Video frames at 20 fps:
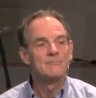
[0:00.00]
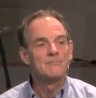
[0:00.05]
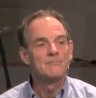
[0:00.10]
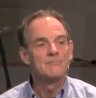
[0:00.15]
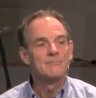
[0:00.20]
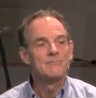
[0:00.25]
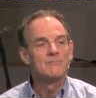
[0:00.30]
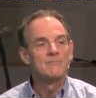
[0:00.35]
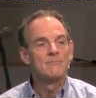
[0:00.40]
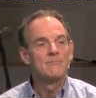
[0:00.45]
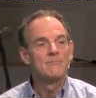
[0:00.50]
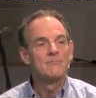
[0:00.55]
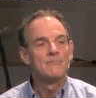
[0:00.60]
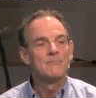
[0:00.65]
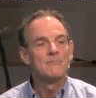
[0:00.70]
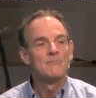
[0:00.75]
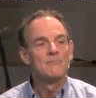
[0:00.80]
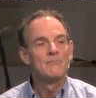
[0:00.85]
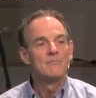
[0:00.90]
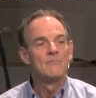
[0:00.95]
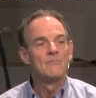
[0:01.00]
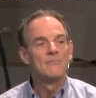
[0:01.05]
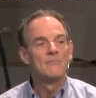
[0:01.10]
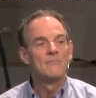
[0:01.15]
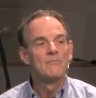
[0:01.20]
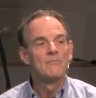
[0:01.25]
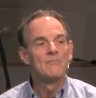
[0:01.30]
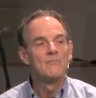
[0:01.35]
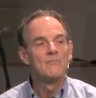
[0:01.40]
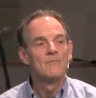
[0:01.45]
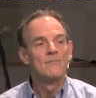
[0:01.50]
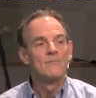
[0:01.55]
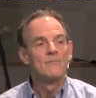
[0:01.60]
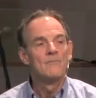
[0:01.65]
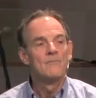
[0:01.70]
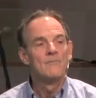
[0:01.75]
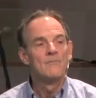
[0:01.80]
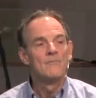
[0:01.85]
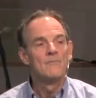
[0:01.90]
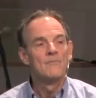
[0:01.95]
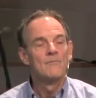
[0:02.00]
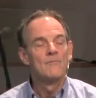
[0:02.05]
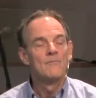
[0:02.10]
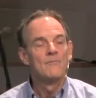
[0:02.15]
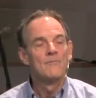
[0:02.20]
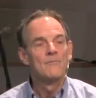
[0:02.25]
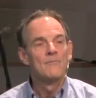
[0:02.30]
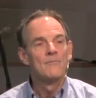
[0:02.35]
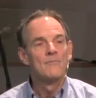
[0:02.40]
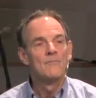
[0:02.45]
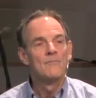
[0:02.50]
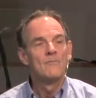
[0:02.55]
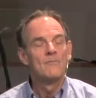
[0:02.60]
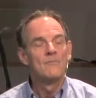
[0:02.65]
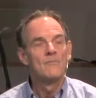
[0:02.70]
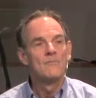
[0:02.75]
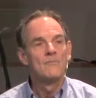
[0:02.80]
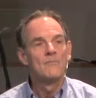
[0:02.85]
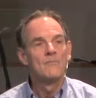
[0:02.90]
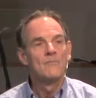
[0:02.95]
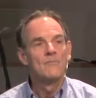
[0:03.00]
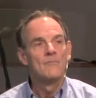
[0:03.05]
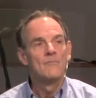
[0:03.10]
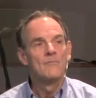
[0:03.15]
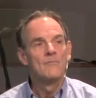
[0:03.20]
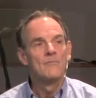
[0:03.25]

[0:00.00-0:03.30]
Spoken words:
(silence)